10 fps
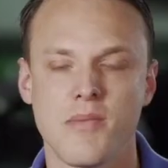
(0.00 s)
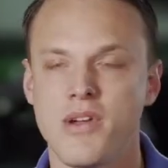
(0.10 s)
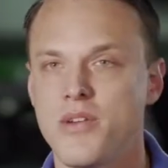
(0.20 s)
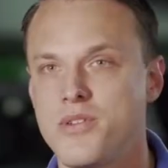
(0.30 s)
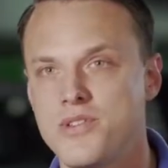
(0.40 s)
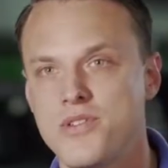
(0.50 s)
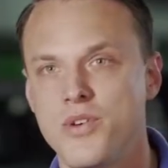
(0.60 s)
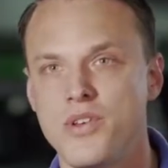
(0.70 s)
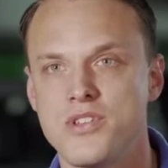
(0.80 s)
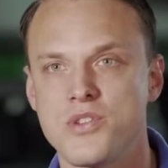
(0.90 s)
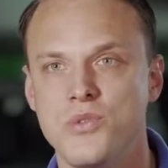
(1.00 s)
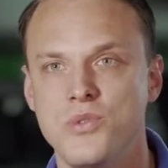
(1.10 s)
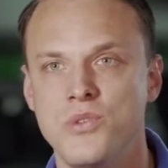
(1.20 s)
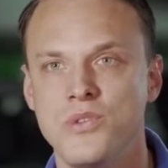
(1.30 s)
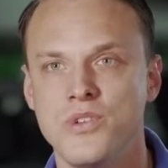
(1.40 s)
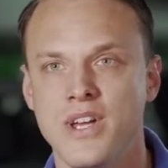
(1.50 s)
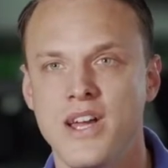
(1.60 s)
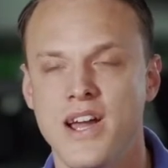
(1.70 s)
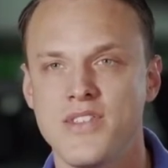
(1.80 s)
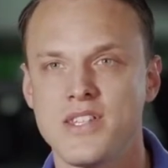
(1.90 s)
brother was going to school
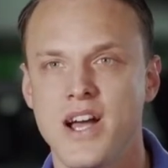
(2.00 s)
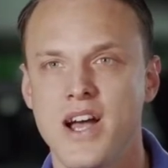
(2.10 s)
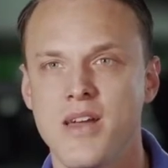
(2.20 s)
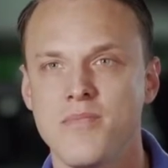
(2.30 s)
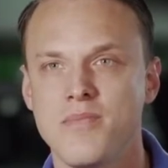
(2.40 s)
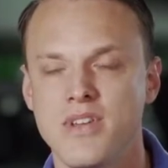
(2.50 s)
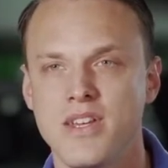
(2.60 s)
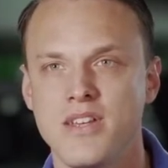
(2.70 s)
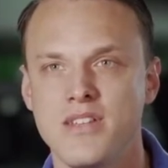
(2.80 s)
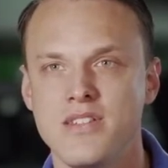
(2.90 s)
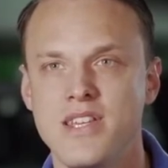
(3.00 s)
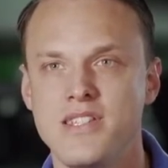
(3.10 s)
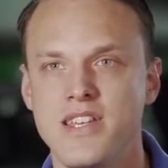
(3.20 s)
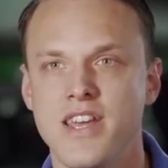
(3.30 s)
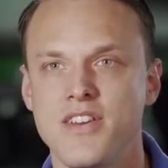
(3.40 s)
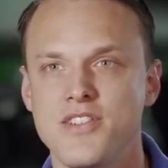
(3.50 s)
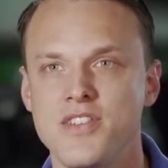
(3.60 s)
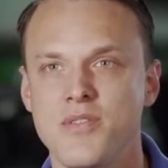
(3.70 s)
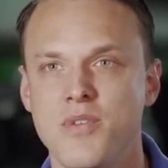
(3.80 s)
at the time in T.C. Henderson,